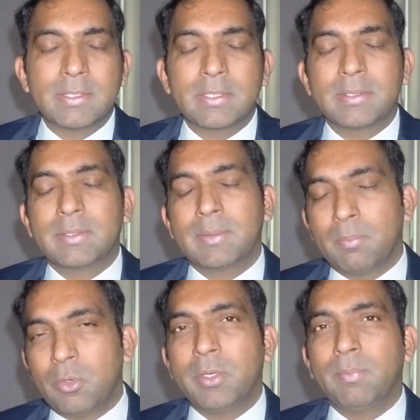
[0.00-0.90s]
it's
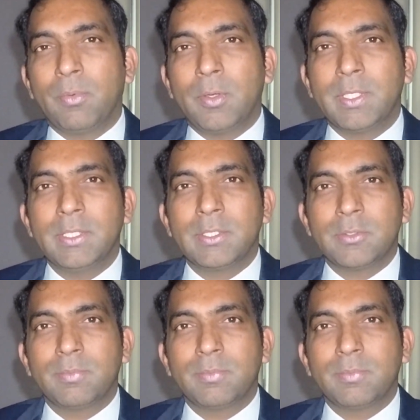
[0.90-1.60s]
more important to